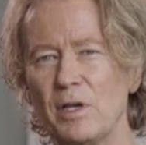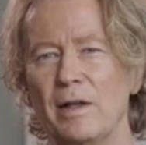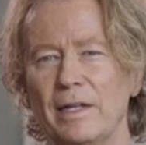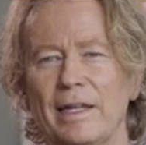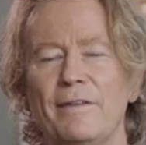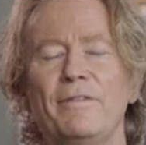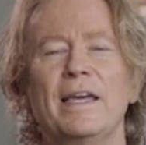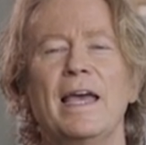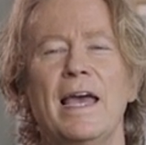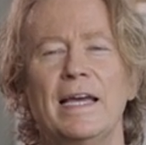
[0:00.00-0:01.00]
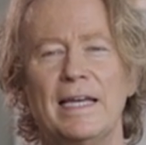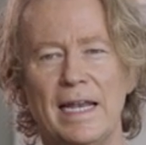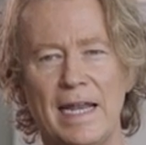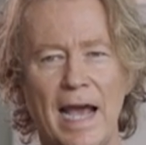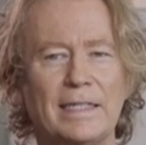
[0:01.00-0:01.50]
on living
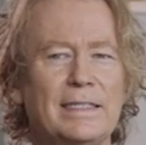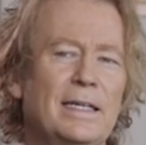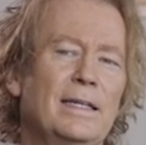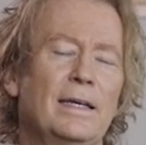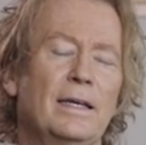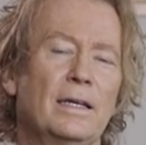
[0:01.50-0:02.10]
connected,